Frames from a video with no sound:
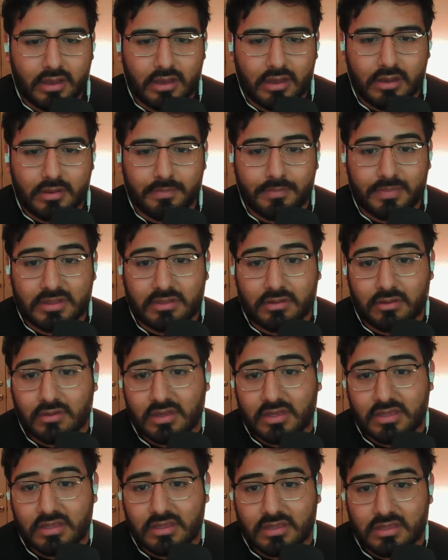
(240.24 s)
But there
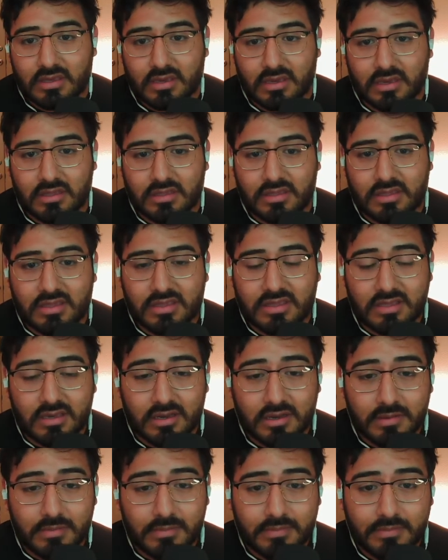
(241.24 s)
is
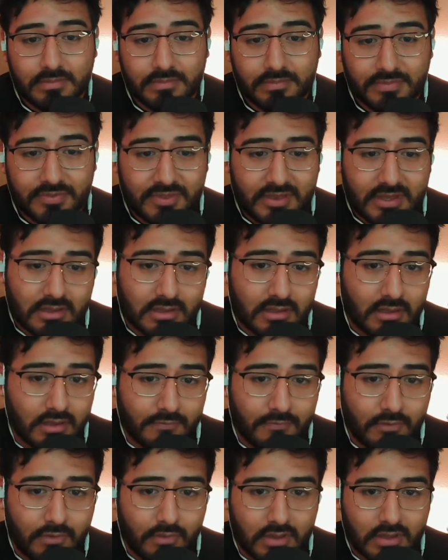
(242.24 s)
something to look
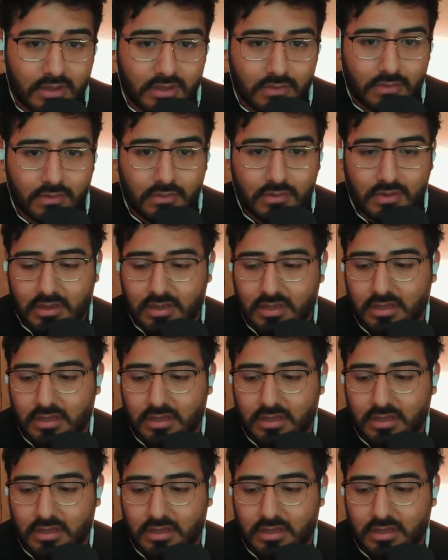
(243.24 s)
forward to